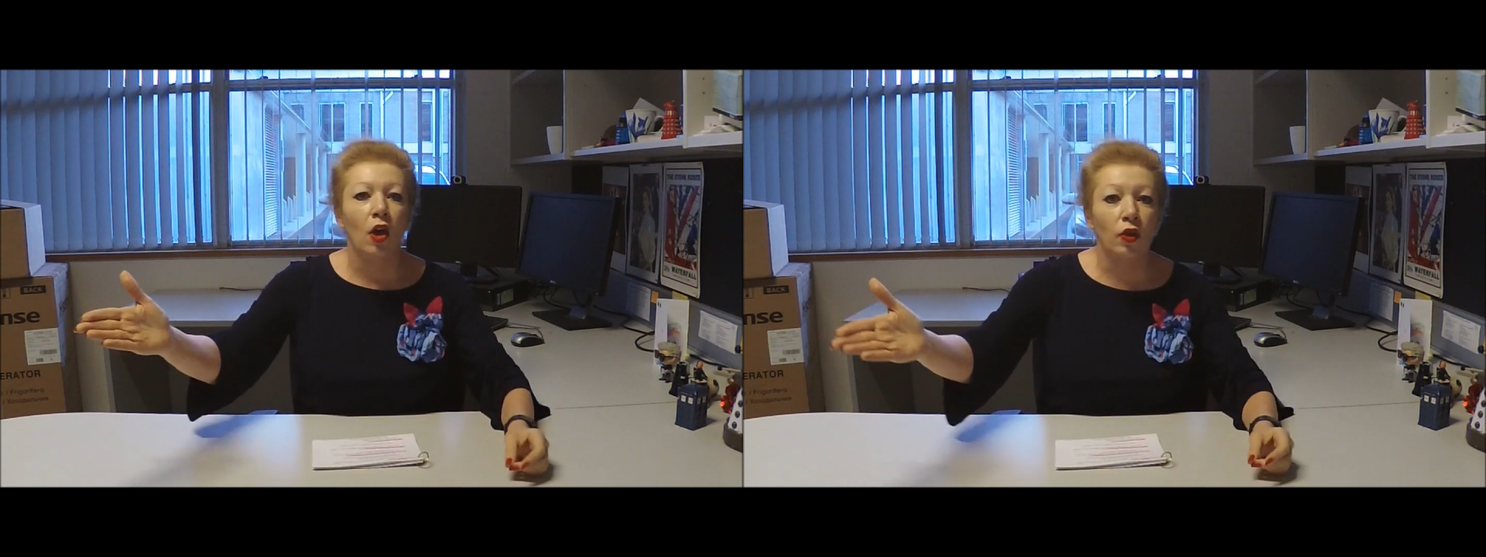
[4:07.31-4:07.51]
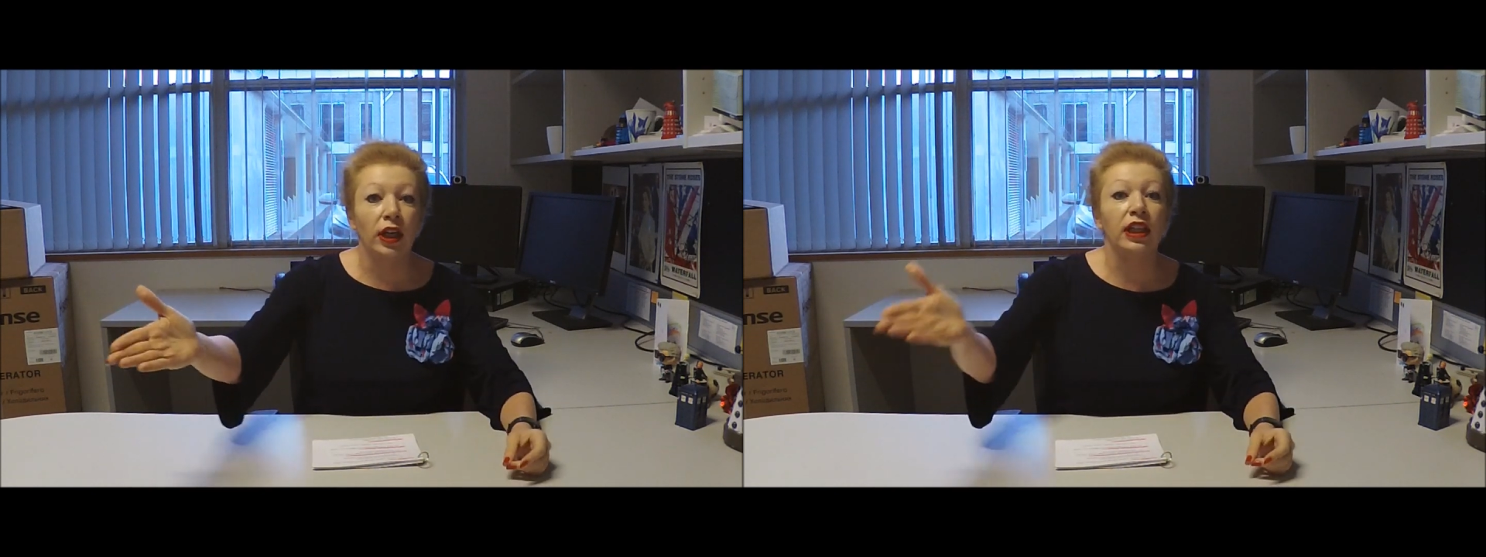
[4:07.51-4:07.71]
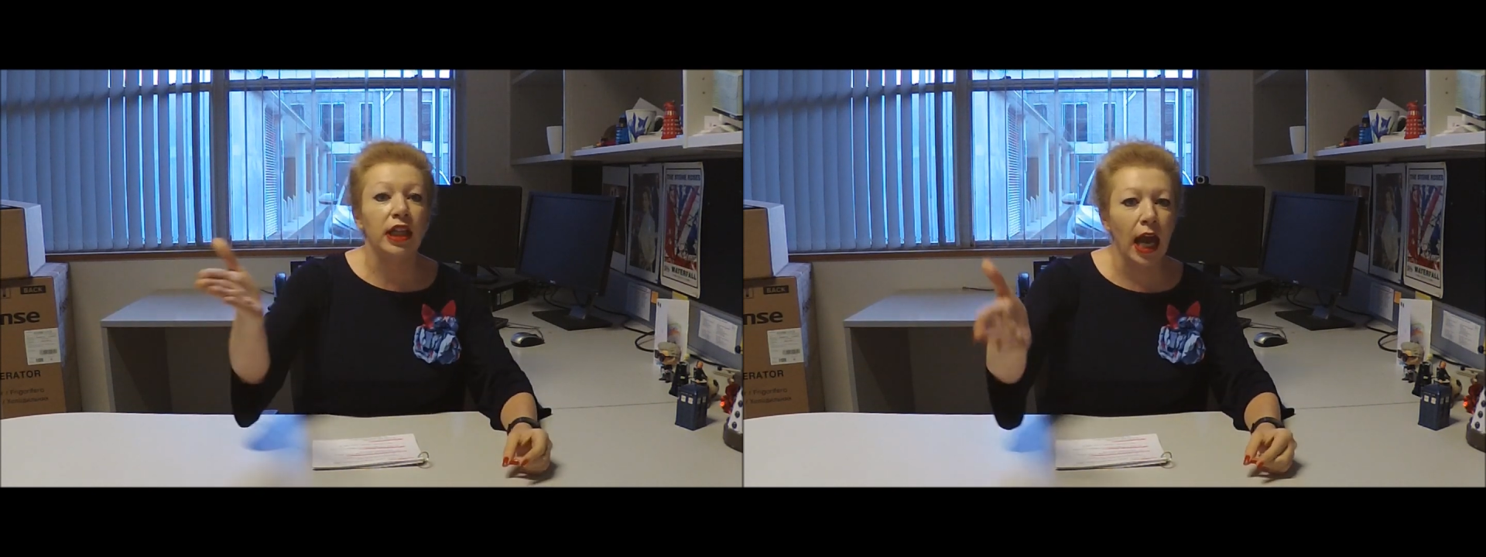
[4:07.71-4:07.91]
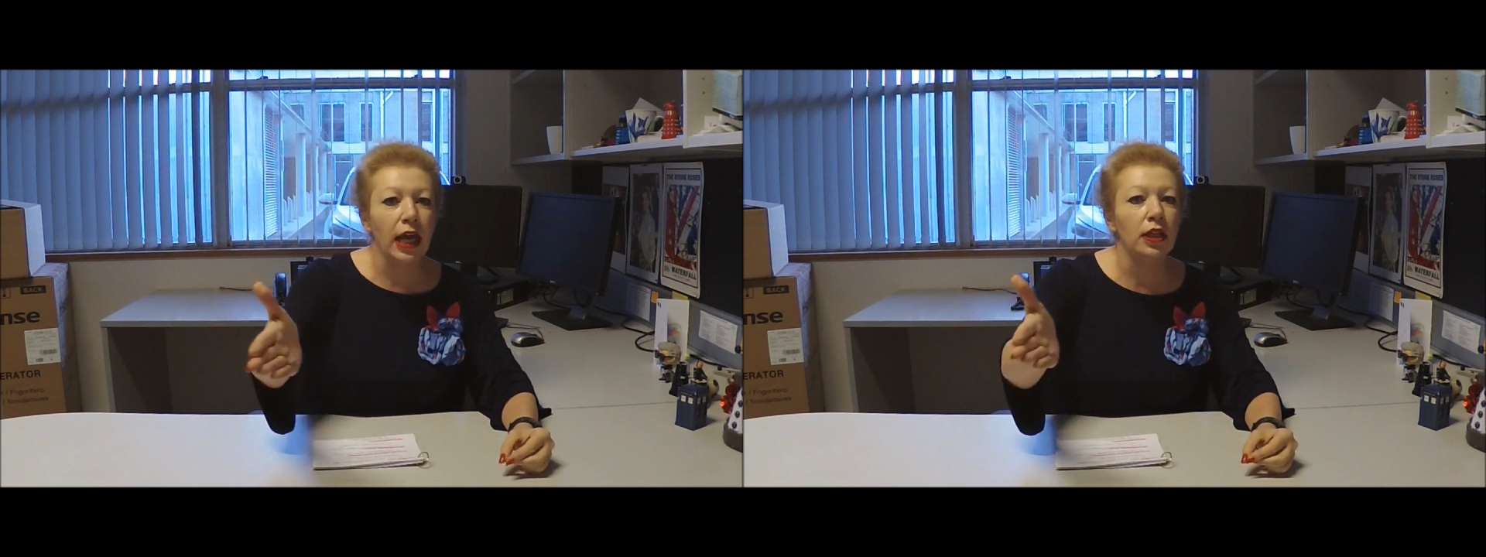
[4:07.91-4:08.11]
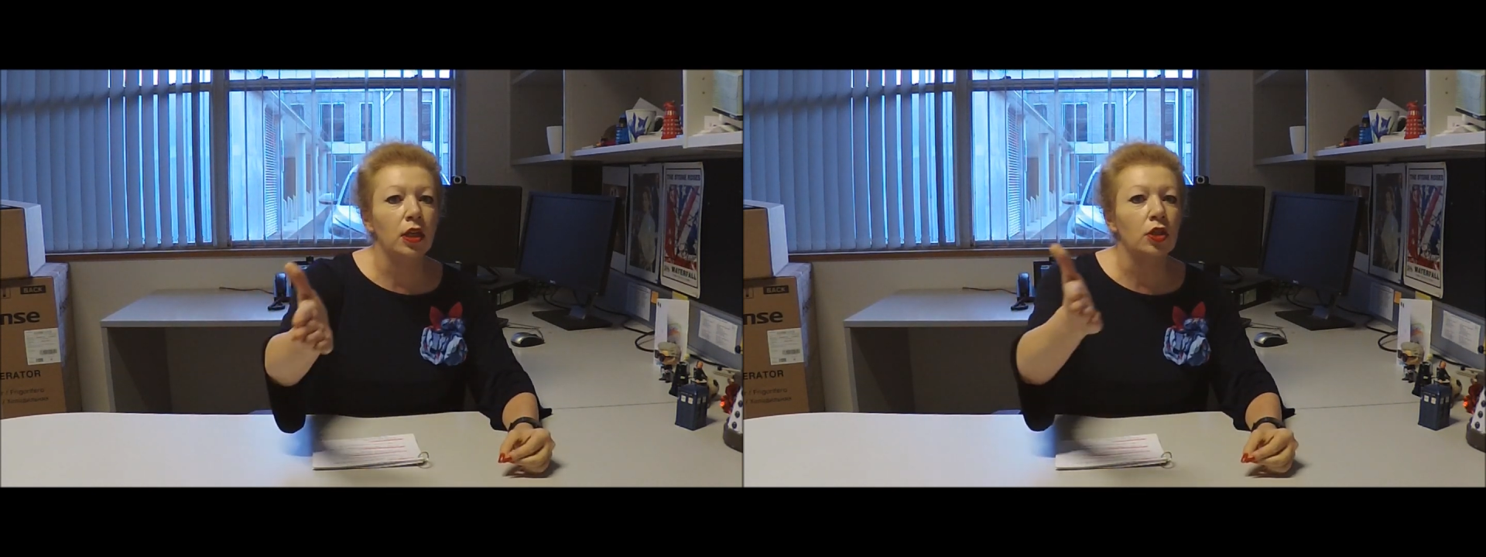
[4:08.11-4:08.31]
then it
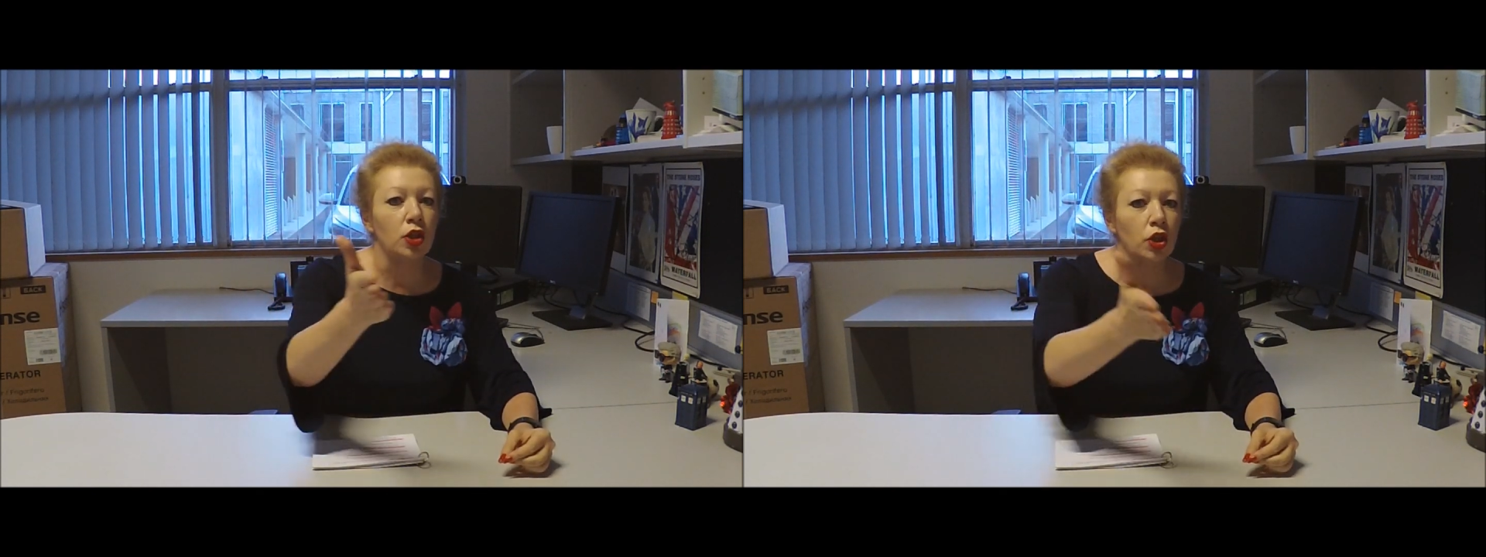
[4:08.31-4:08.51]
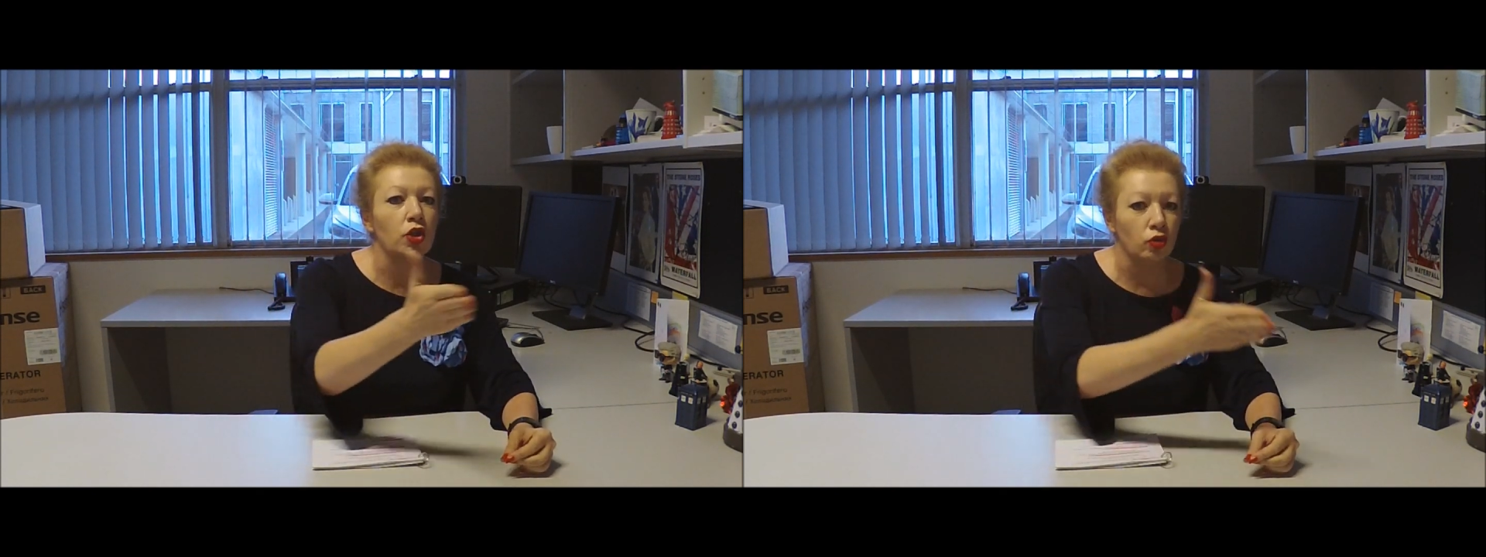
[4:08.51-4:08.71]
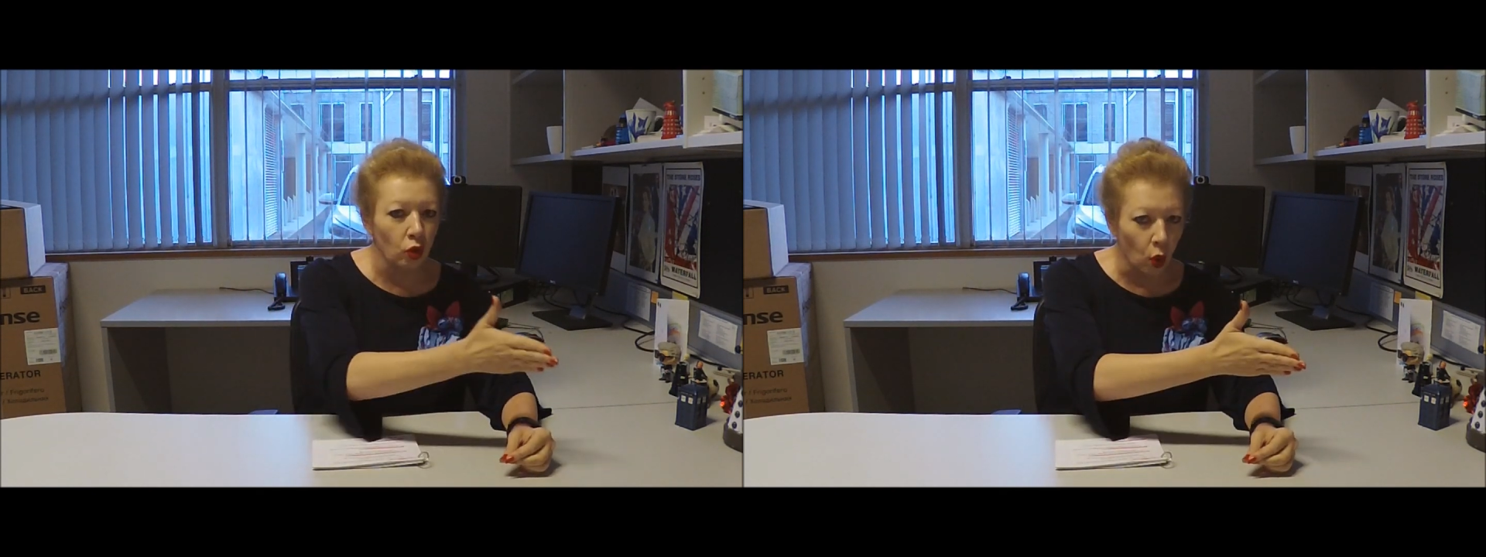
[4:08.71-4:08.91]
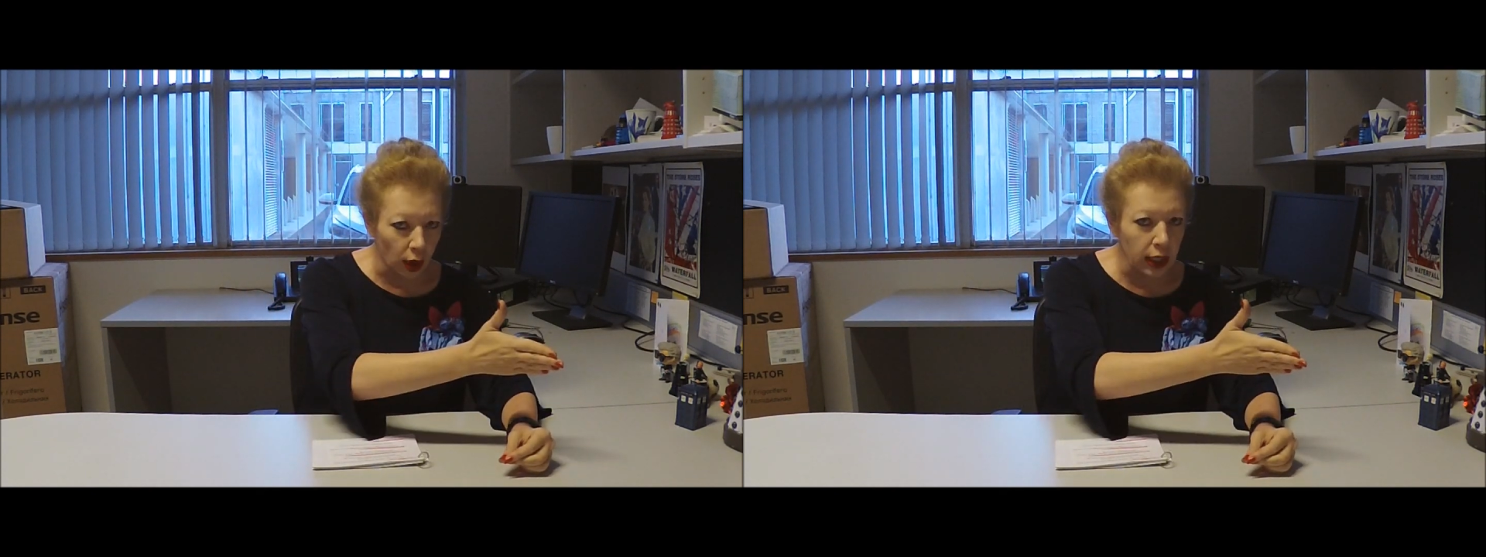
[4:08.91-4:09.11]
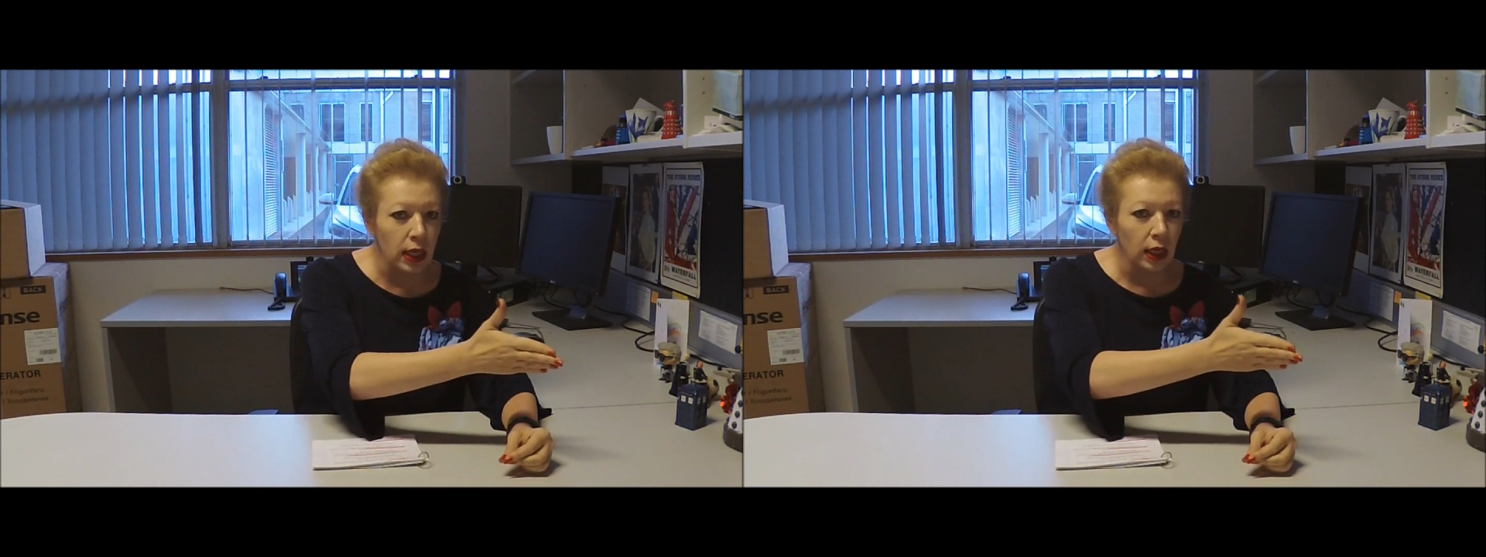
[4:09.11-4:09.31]
can
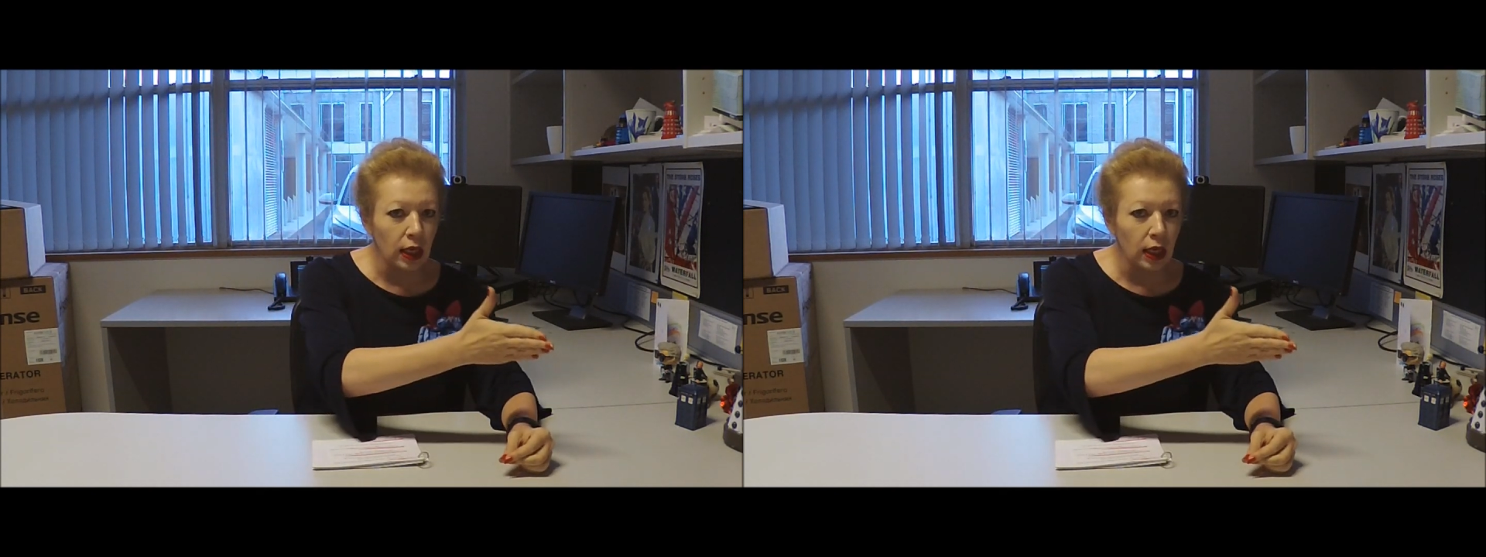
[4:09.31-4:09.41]
destroy